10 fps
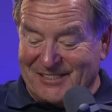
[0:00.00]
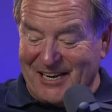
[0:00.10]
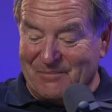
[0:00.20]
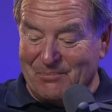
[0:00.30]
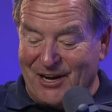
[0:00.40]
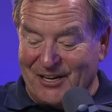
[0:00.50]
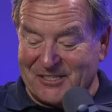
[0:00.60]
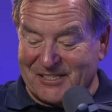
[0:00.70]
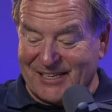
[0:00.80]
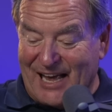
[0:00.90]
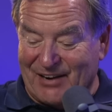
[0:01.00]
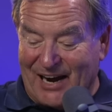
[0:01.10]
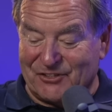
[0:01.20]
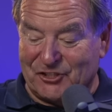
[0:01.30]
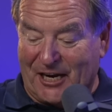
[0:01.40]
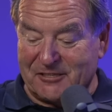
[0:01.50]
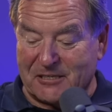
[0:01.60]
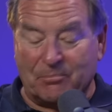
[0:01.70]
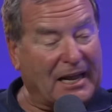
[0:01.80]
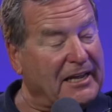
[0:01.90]
did Merce ever have the chance
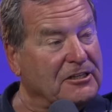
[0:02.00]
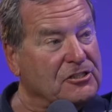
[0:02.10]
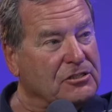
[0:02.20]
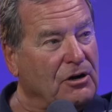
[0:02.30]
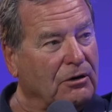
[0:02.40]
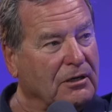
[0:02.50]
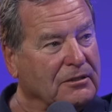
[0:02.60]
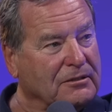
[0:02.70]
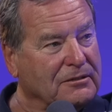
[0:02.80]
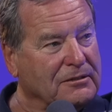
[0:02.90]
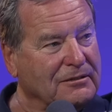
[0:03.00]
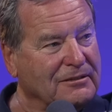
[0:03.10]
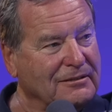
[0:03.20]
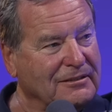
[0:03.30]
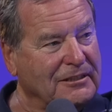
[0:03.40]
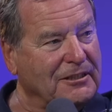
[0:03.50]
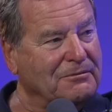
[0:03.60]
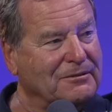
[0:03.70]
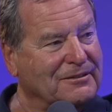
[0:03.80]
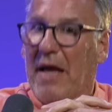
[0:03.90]
to play in Scotland? Did you?
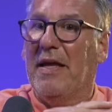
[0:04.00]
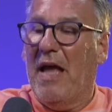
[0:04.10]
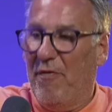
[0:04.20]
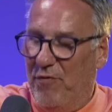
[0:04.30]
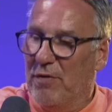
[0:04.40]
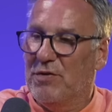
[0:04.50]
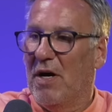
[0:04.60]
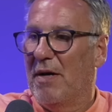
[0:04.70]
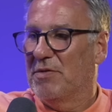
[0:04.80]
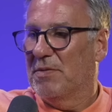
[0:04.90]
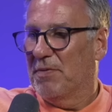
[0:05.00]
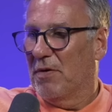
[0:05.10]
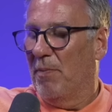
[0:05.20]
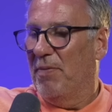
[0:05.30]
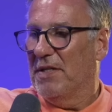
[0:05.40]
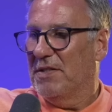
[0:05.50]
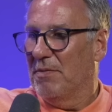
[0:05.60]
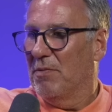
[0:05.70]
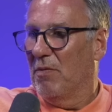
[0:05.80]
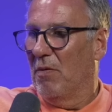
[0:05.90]
Yeah, a few times. God bless
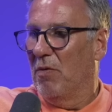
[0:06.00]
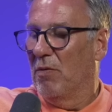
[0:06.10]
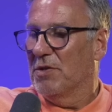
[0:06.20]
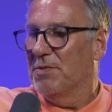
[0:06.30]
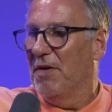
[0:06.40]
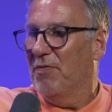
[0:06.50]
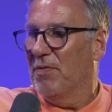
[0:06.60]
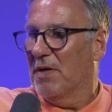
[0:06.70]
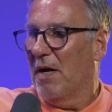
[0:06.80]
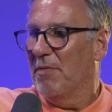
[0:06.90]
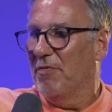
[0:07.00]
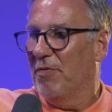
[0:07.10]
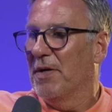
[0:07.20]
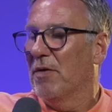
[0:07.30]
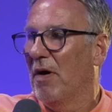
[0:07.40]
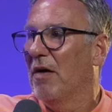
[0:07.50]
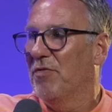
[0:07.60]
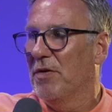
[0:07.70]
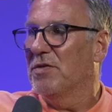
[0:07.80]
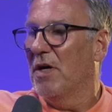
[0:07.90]
him. Walter Smith come in for me quite a
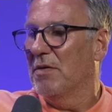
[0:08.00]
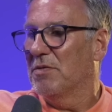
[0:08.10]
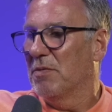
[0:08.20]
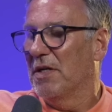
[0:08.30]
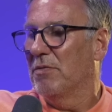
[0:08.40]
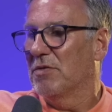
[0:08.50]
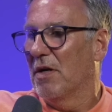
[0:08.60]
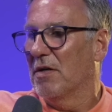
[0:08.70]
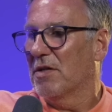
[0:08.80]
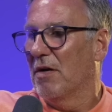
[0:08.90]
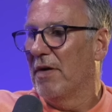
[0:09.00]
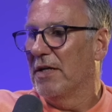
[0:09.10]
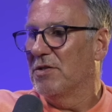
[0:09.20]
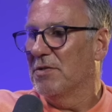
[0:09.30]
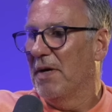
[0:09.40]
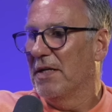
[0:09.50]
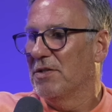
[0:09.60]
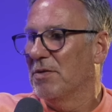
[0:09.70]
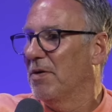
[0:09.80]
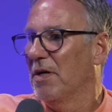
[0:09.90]
few times when he was Glasgow Rangers
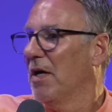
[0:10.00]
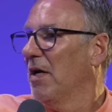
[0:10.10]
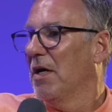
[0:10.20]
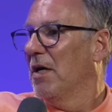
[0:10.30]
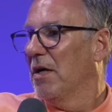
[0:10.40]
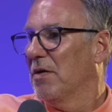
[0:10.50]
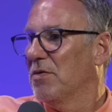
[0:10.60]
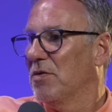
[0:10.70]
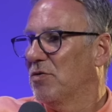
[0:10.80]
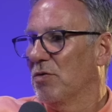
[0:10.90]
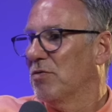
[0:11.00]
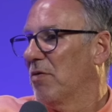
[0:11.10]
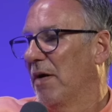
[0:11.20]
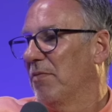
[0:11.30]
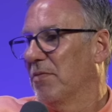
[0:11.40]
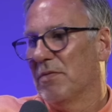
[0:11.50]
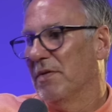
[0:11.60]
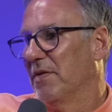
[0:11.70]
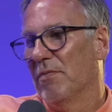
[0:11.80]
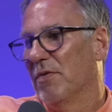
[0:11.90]
manager, but George
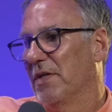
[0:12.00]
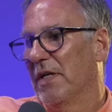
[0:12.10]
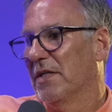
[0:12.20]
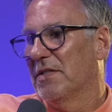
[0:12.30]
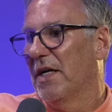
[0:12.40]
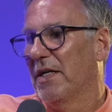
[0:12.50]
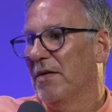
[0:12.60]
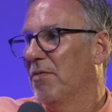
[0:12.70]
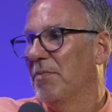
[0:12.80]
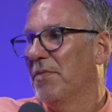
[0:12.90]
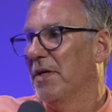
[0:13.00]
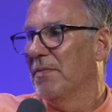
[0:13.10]
Graham wouldn't entertain it one bit.